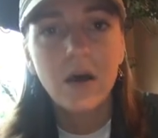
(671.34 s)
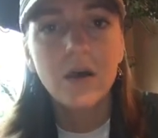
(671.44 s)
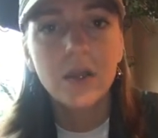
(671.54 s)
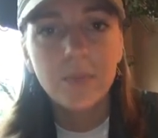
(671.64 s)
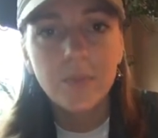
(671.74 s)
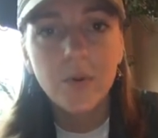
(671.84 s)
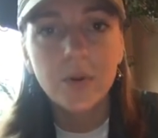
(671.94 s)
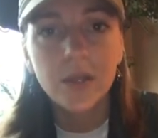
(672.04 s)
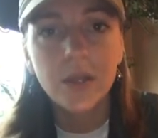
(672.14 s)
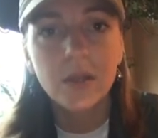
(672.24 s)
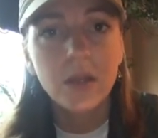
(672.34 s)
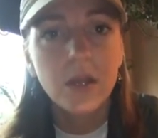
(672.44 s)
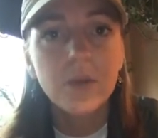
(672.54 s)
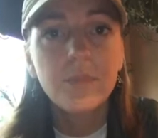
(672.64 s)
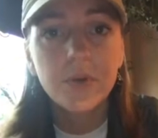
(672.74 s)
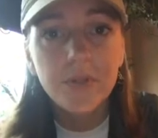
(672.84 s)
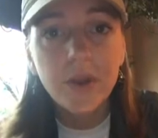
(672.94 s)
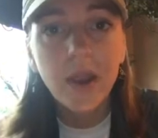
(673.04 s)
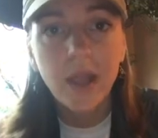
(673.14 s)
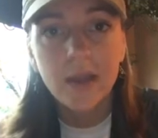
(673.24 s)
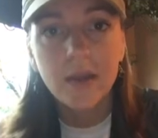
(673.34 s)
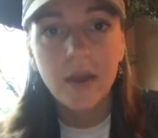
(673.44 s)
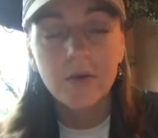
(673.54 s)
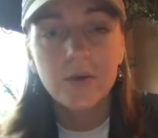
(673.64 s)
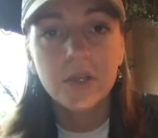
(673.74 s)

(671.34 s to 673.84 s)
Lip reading: in Portland put their hand out